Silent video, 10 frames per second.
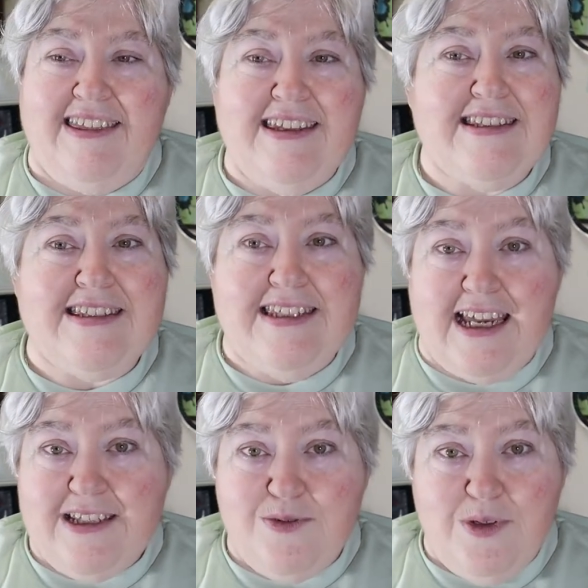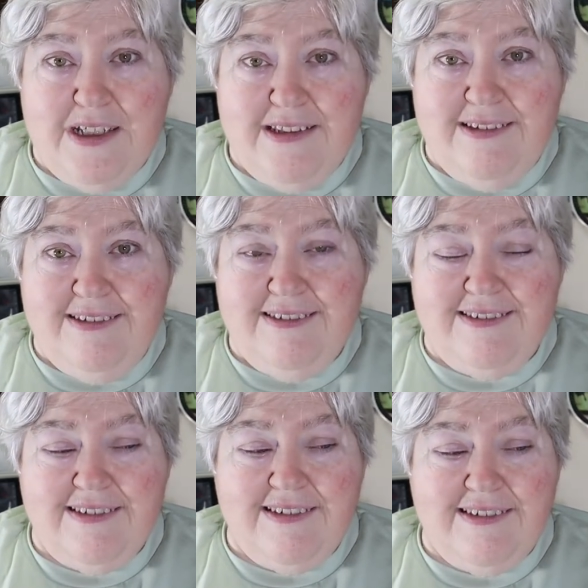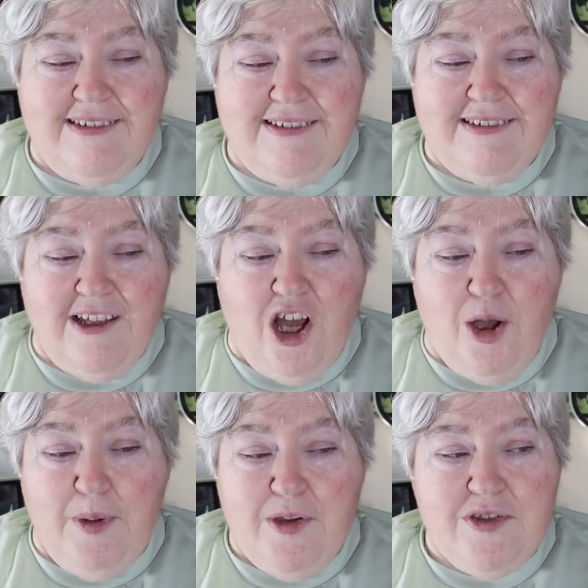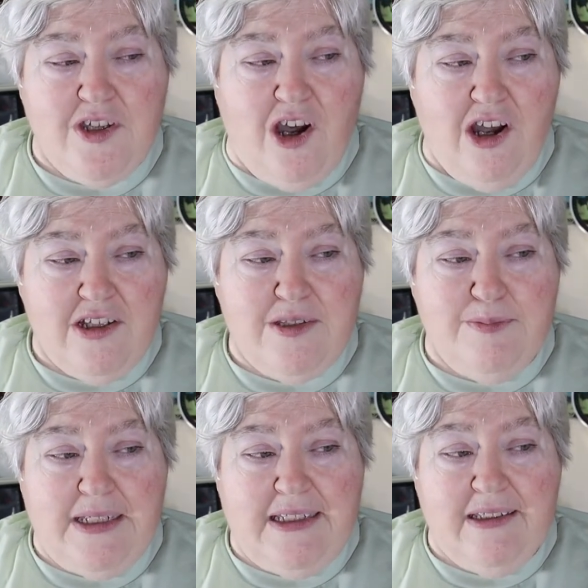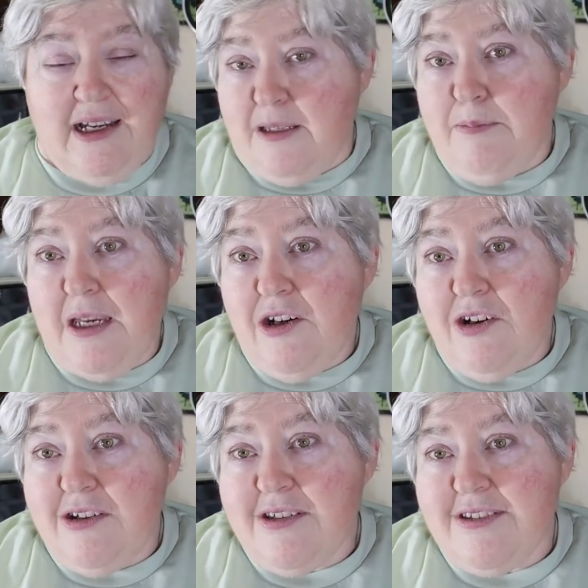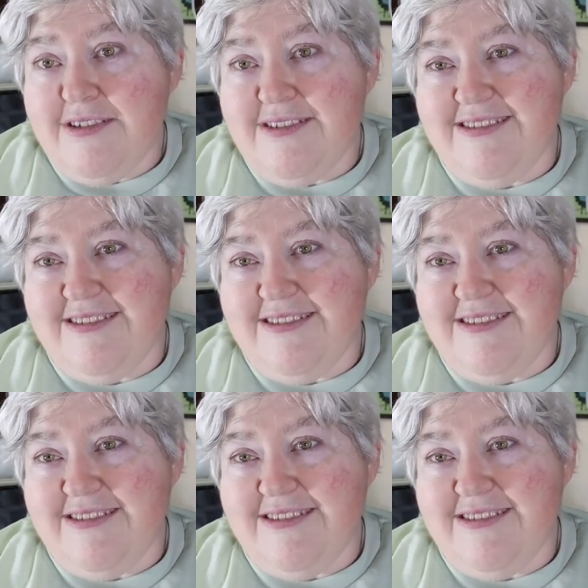This next one almost caused me nightmares.